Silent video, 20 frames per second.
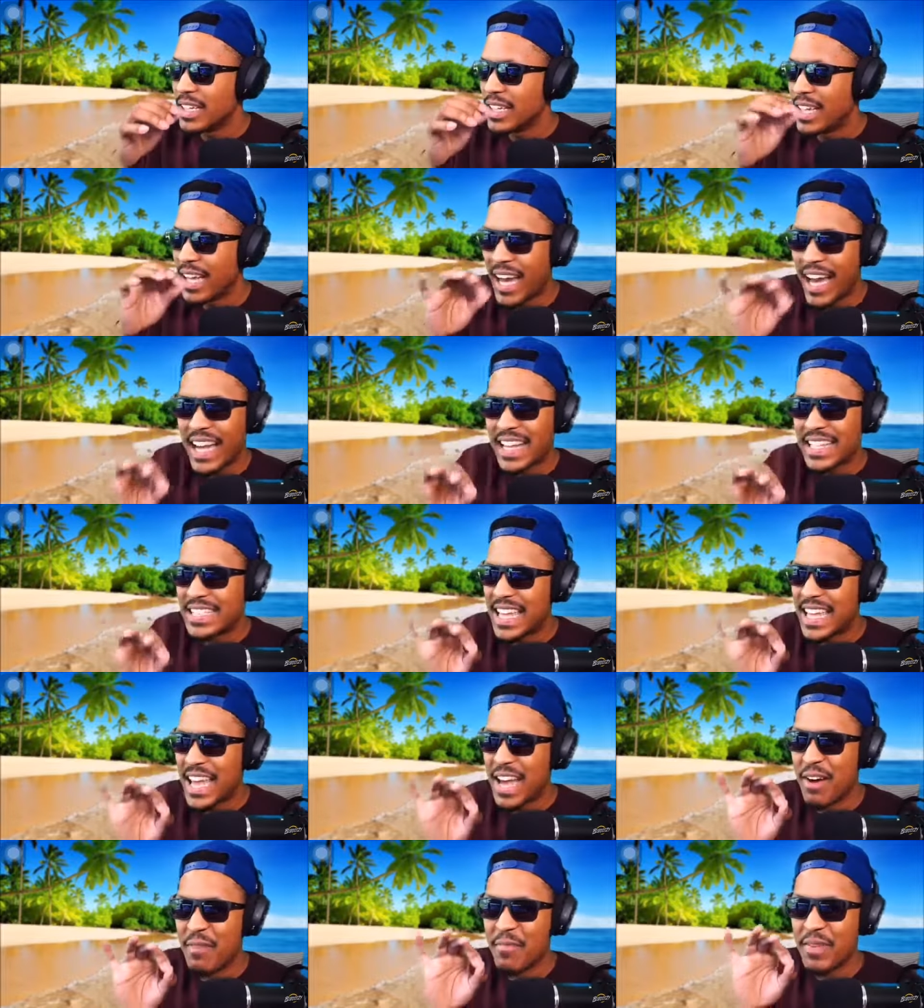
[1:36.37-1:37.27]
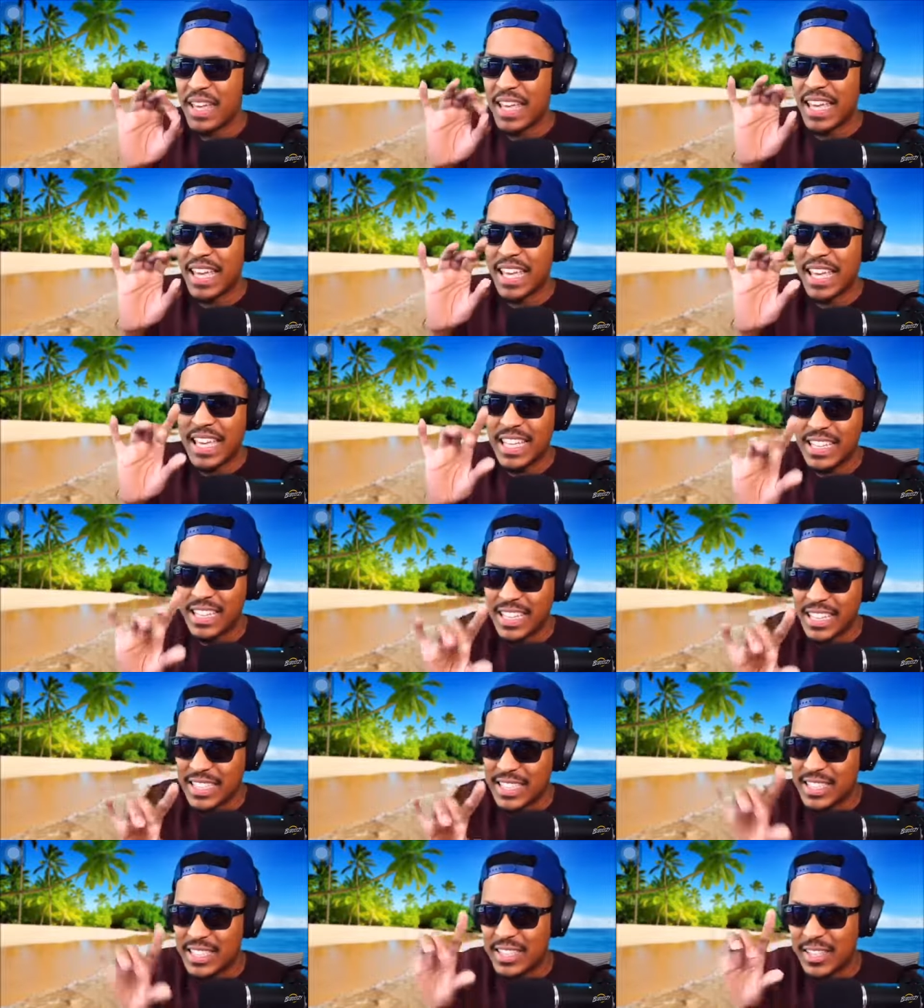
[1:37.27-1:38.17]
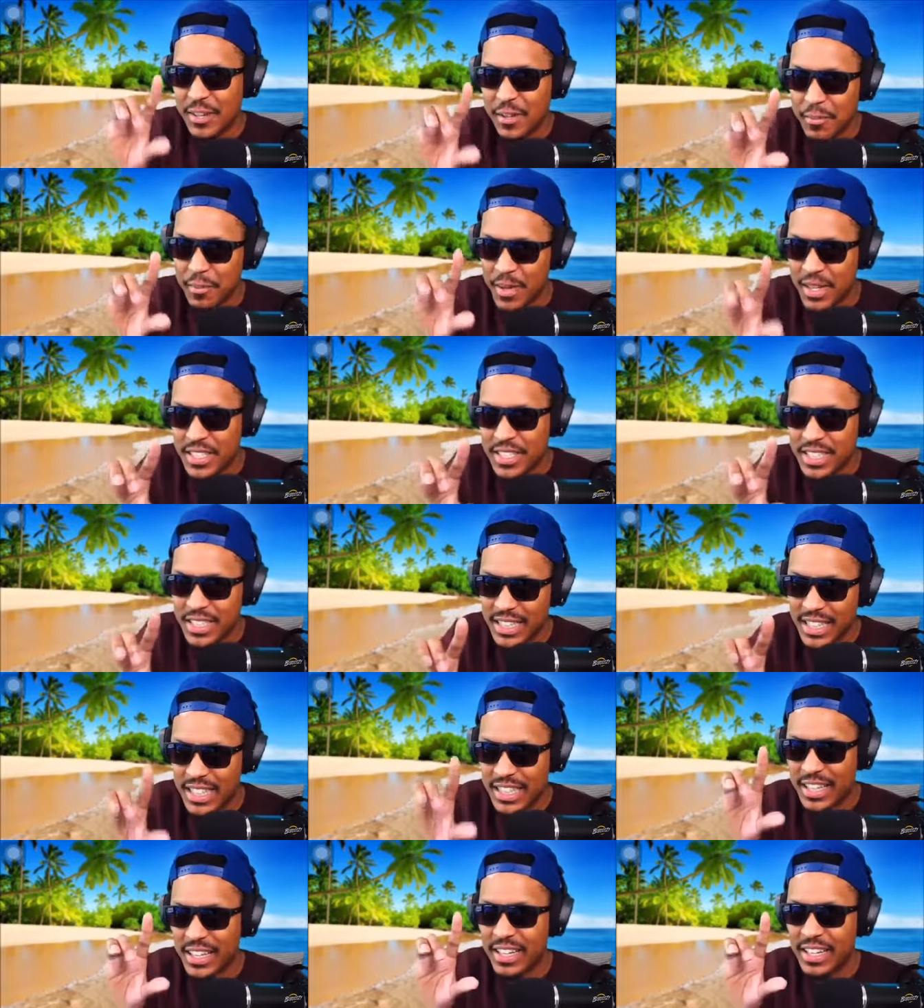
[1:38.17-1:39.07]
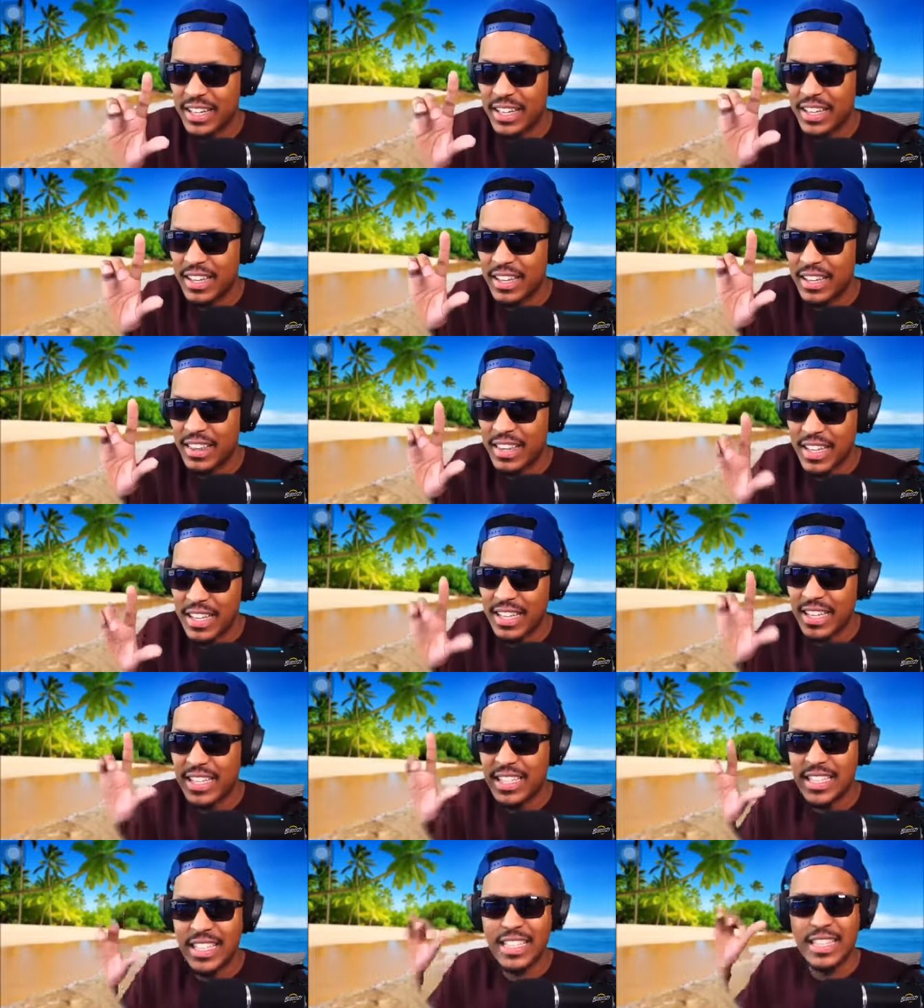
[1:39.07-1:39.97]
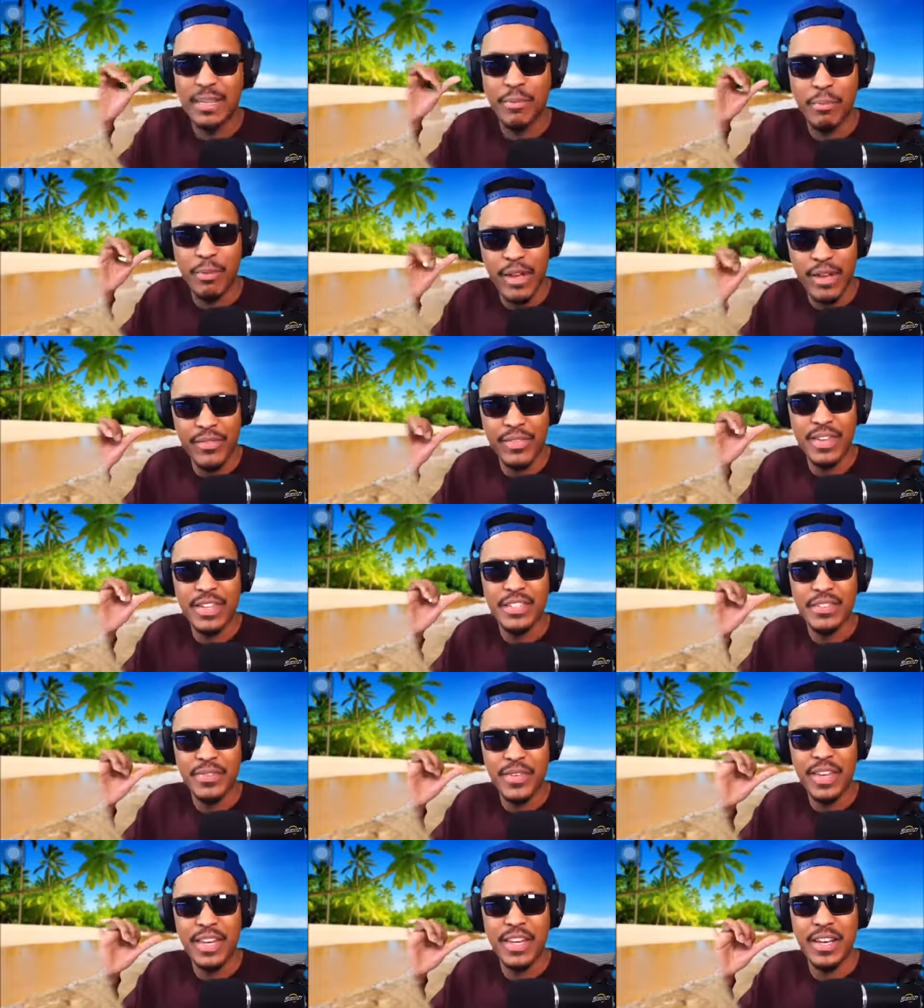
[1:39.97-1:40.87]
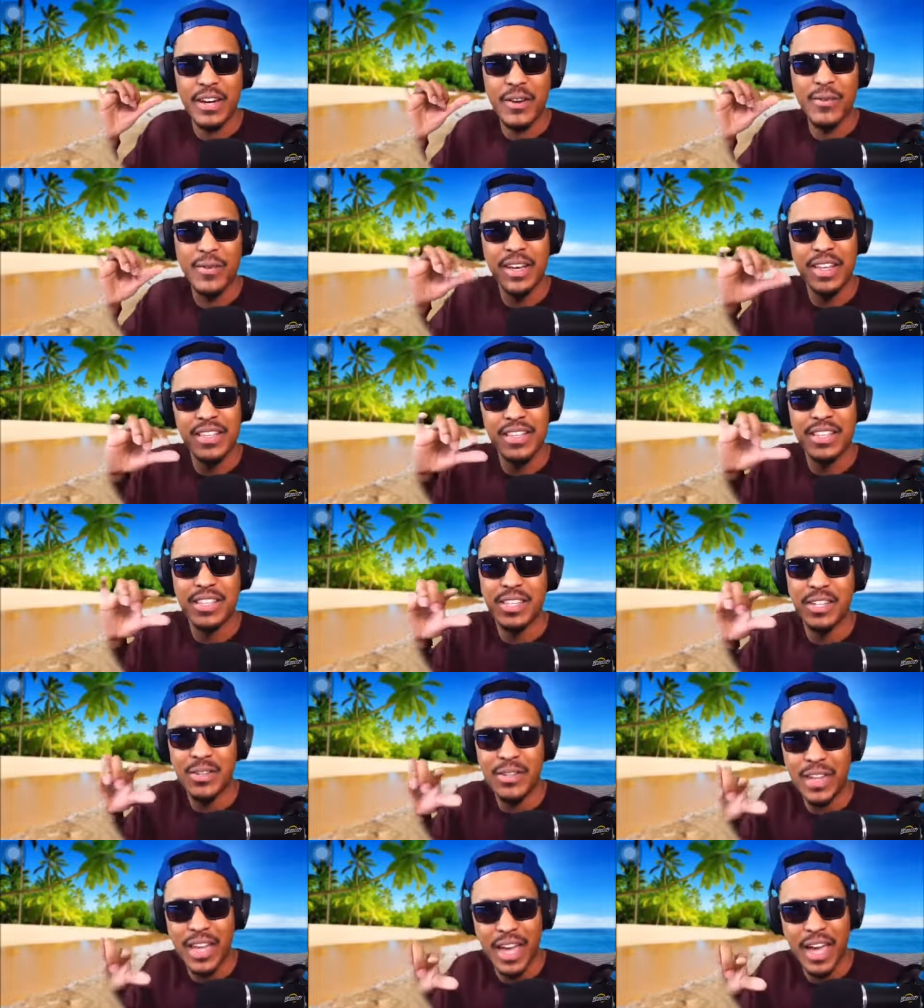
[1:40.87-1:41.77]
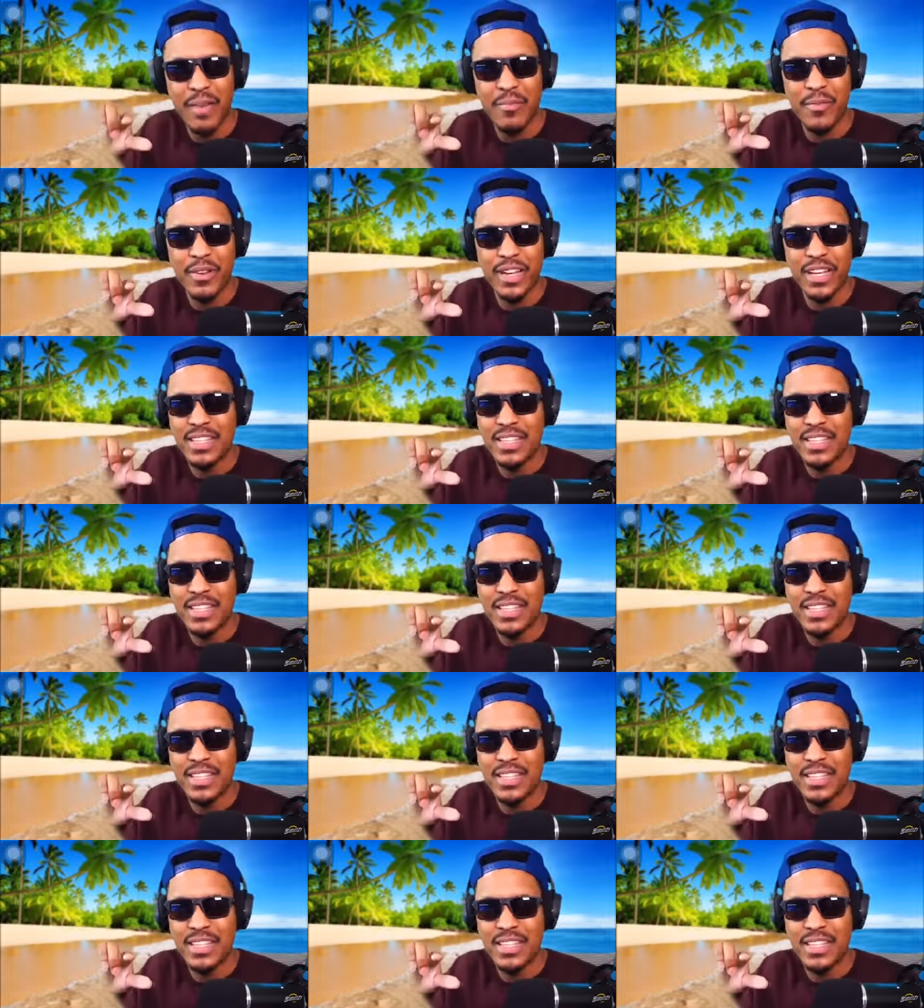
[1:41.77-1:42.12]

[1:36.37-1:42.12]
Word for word: God damn, he looks so much cleaner than he did the previous video. What is it, the new camera?